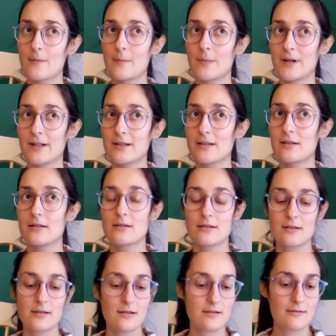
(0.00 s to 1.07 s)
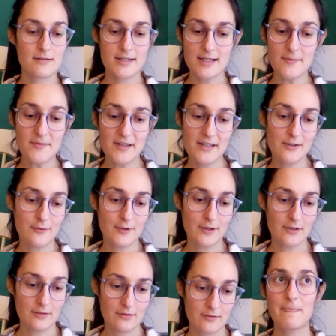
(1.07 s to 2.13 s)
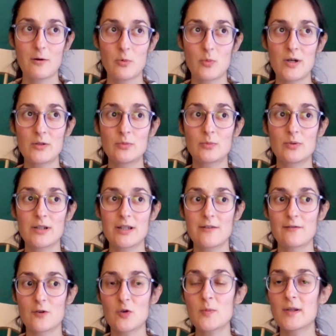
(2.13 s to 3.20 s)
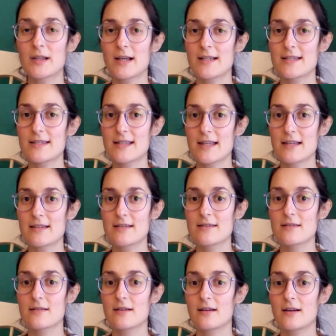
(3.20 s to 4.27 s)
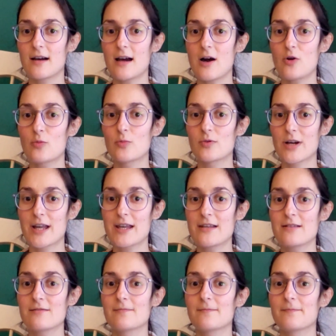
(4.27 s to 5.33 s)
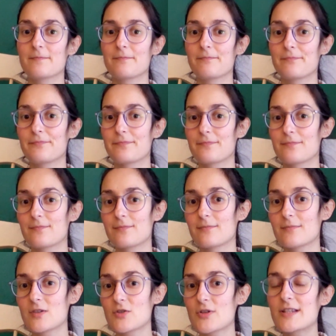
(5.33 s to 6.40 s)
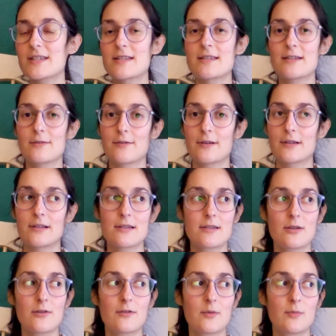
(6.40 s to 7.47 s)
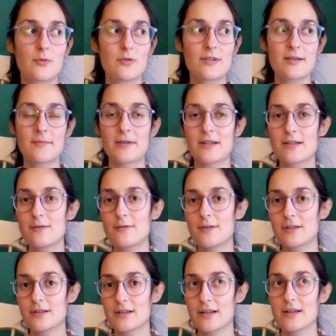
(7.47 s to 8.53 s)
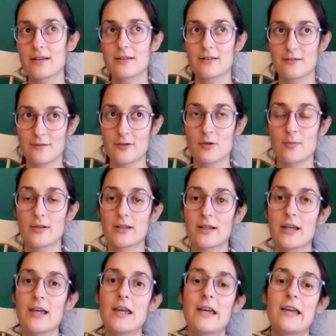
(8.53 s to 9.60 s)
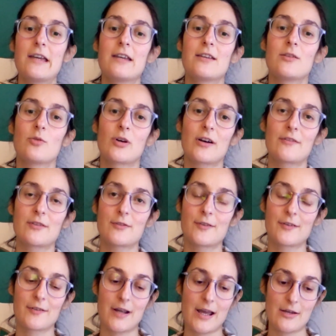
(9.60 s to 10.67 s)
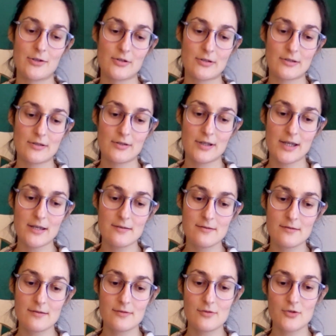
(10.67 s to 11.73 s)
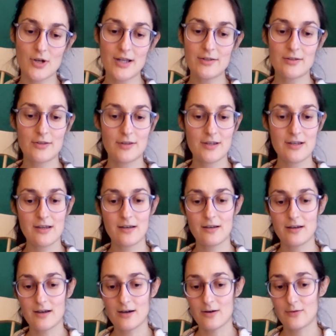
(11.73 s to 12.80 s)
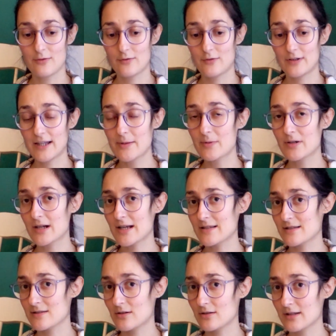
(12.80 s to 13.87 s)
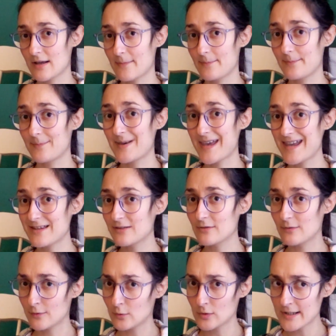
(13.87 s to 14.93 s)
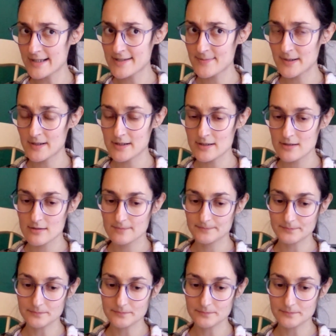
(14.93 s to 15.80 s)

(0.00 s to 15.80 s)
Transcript: but something different. When we verbalize things, our brain treats it differently. So if you put something differently verbally, you'll have different reactions. So again, try to think of labor as not a painful experience,